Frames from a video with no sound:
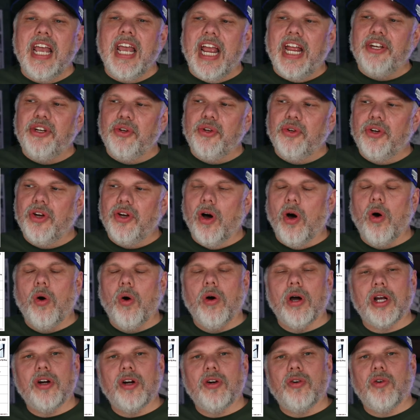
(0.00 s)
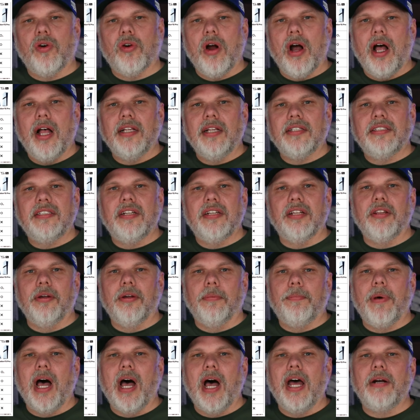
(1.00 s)
and you go across to
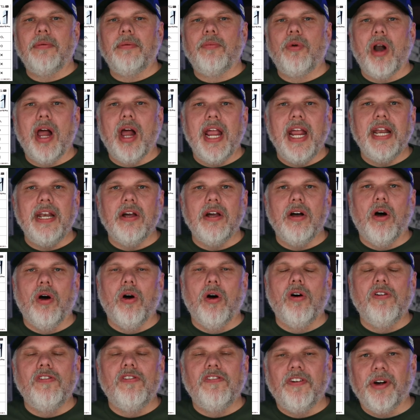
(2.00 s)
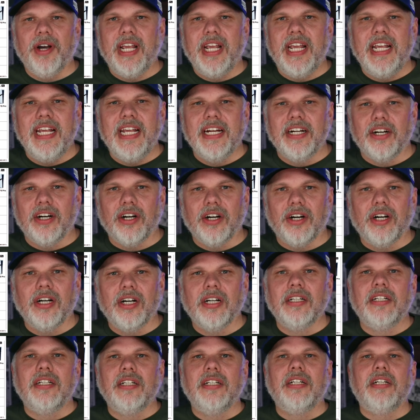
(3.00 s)
the bottom right over here